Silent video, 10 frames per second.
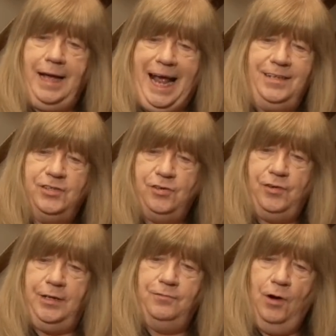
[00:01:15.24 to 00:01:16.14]

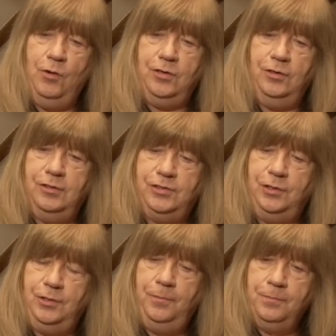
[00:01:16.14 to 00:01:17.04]
answering vocals,
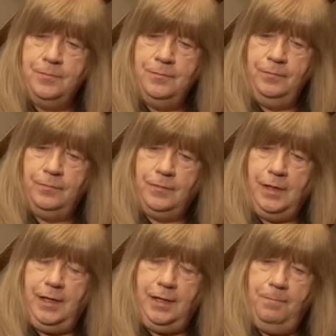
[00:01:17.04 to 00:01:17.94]
or
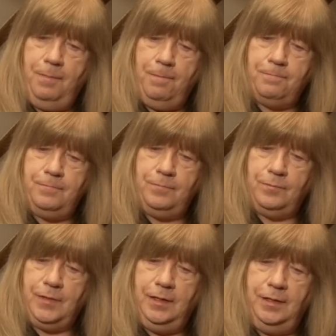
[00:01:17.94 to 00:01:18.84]

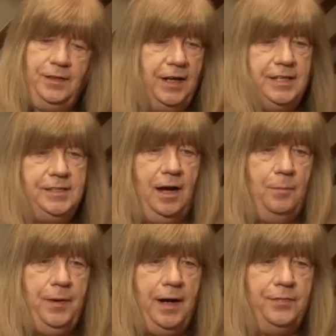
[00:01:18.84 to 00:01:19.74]
the
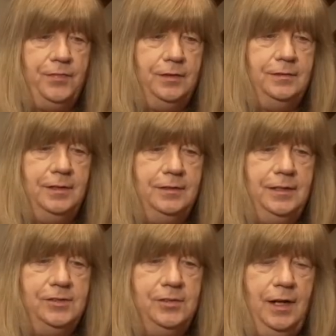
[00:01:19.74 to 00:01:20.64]
guitar part that
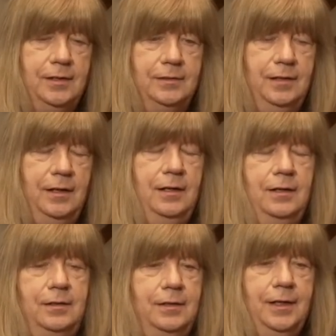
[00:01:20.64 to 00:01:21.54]
is like,
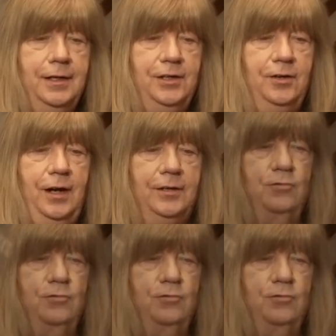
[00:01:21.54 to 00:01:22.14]
like